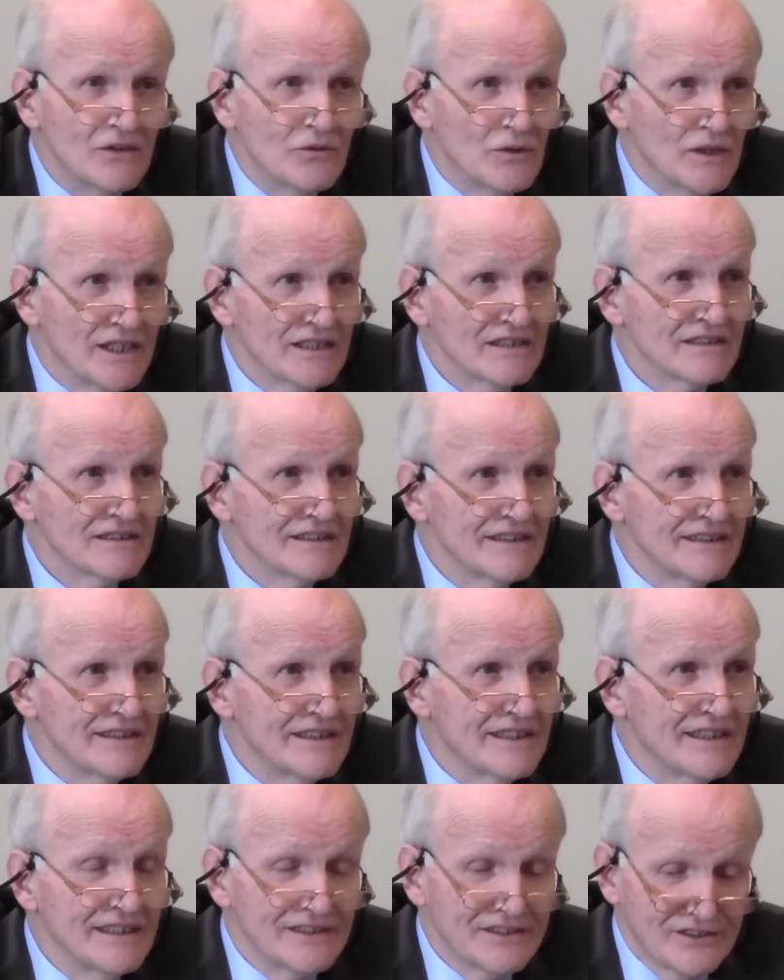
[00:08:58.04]
Well,
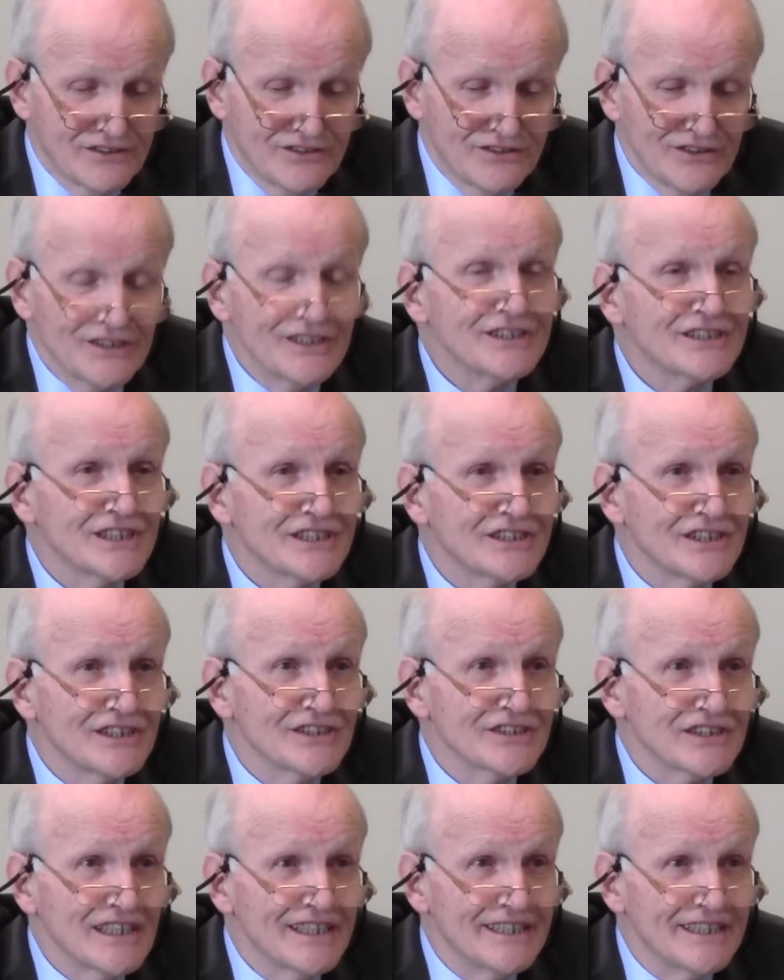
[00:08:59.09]
it's 36 years